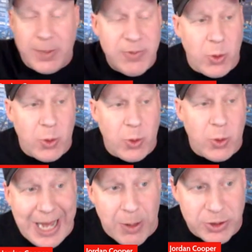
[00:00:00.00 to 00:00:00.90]
Twitter
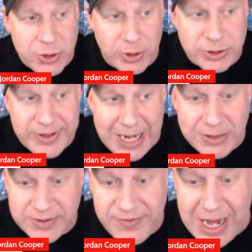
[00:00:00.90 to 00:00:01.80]
account with
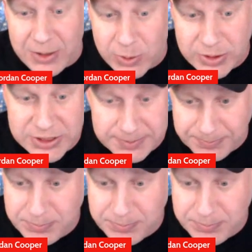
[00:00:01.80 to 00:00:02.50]
200,000 followers,